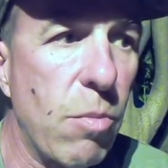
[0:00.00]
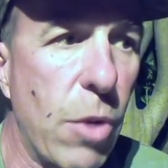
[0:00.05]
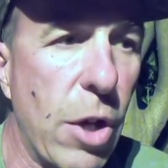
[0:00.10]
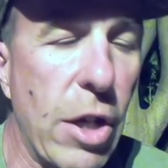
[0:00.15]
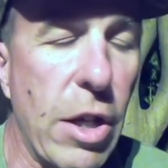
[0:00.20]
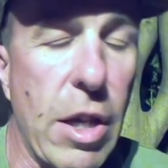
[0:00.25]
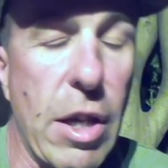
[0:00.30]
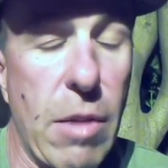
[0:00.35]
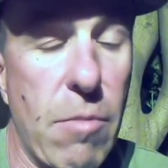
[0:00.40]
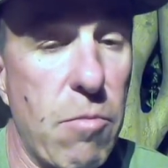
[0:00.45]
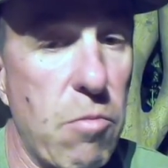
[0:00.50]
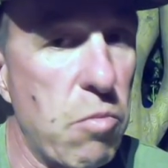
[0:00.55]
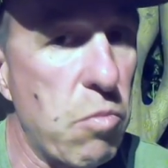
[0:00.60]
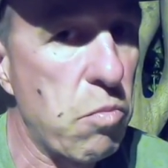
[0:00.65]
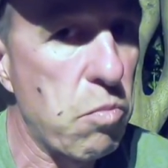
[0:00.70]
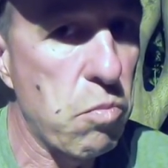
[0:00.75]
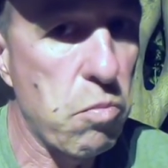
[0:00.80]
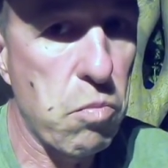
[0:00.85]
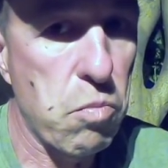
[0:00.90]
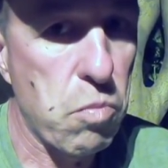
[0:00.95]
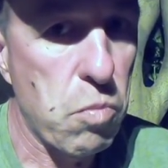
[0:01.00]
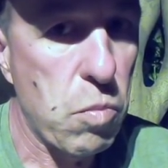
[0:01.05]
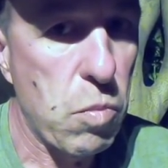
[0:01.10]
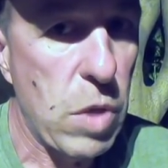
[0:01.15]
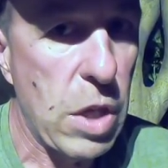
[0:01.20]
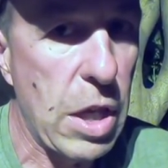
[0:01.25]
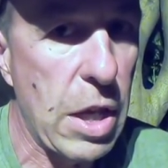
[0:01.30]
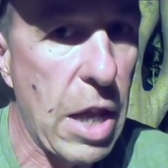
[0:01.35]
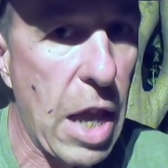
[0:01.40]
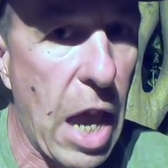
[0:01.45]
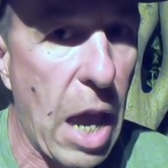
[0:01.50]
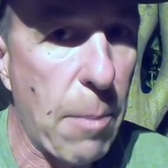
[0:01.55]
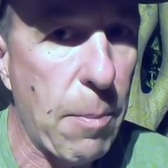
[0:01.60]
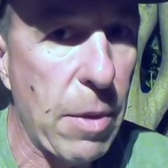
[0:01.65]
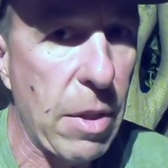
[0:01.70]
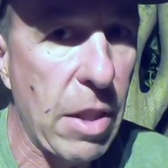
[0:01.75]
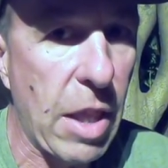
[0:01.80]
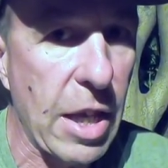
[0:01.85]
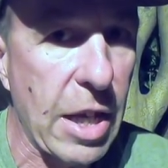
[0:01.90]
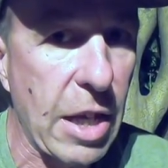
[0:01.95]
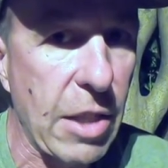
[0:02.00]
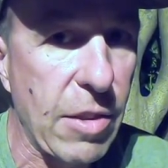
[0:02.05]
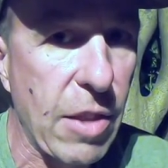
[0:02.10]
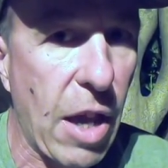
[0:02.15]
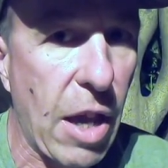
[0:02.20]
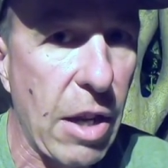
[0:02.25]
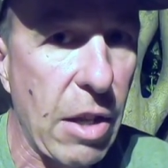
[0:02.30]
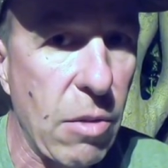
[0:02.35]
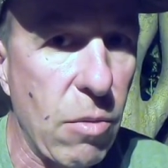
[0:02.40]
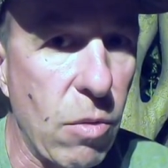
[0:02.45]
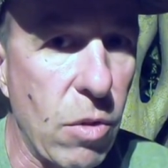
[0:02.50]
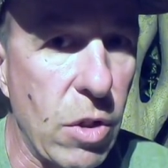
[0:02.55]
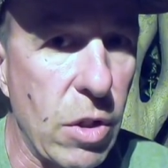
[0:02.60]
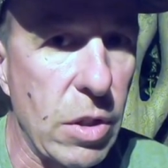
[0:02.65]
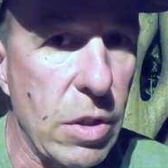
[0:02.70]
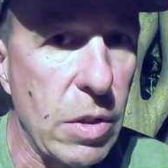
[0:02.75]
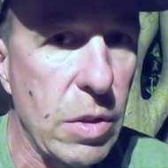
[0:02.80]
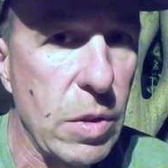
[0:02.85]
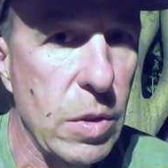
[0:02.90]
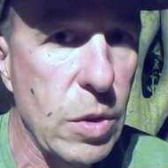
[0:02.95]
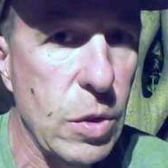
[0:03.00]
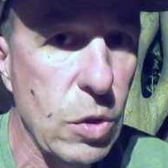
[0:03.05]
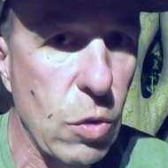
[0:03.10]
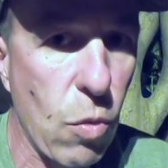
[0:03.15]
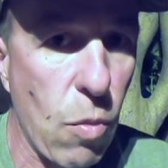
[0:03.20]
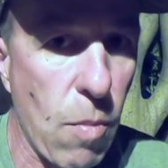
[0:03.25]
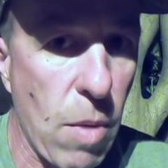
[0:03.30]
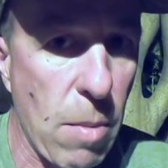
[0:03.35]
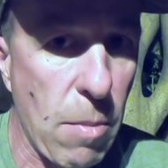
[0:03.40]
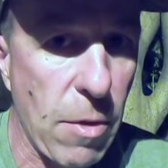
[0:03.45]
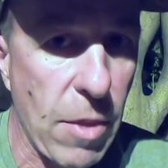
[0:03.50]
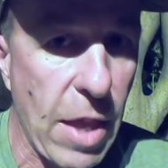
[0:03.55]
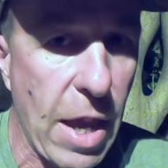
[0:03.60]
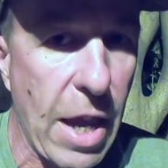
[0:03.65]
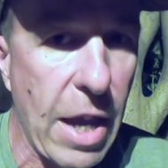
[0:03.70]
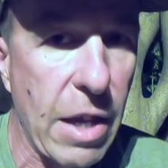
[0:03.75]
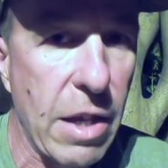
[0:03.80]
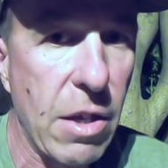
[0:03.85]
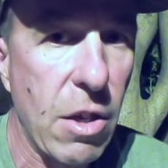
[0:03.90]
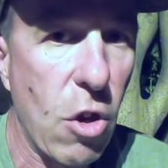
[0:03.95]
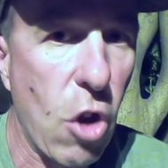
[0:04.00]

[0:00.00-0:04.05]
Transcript: but it happened like I thought it would. So remember that.